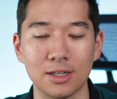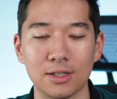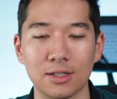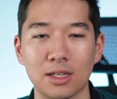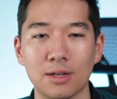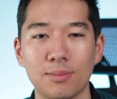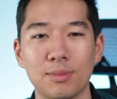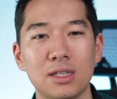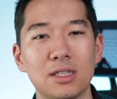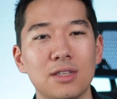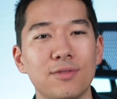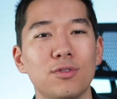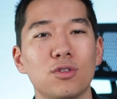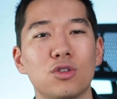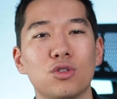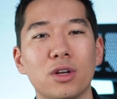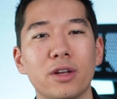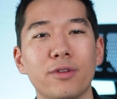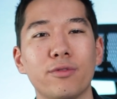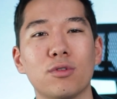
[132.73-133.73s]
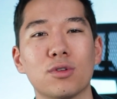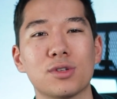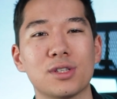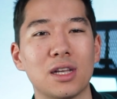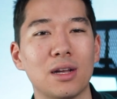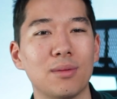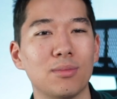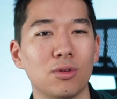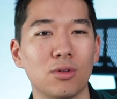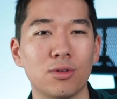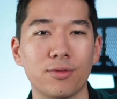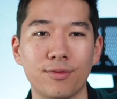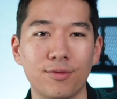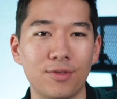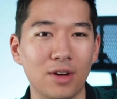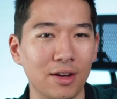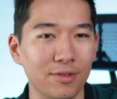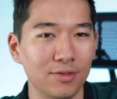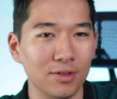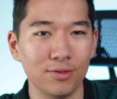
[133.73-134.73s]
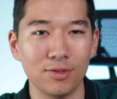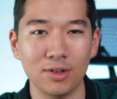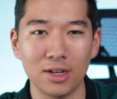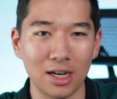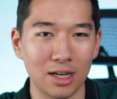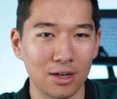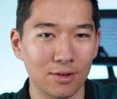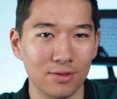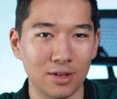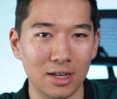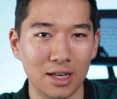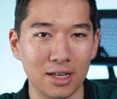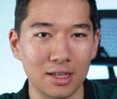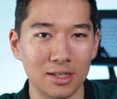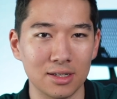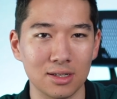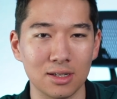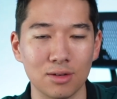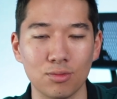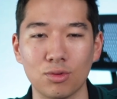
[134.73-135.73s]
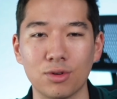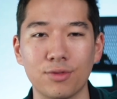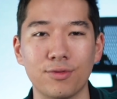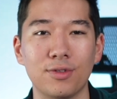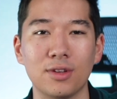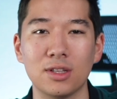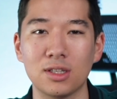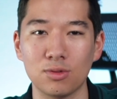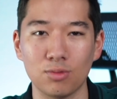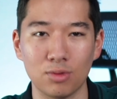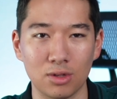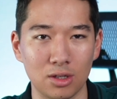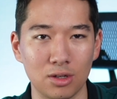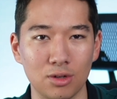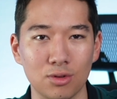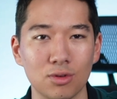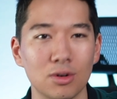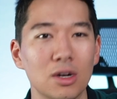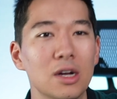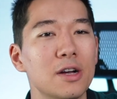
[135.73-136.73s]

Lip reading: That means if you trade, for example, on 5 different kind of days, what fits with you,